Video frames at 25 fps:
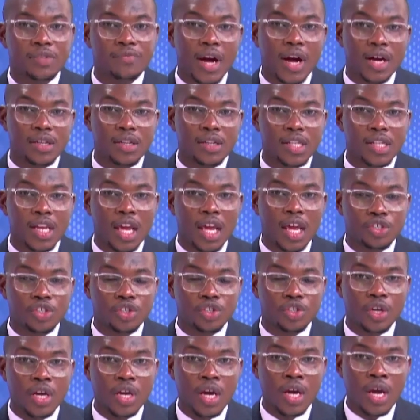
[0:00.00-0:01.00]

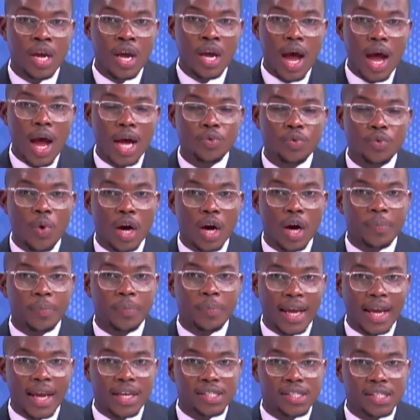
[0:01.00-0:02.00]
vaccination at
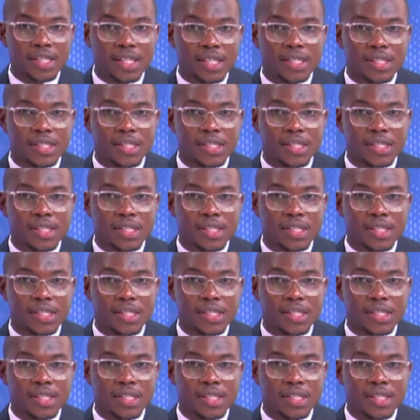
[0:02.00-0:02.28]
workplaces,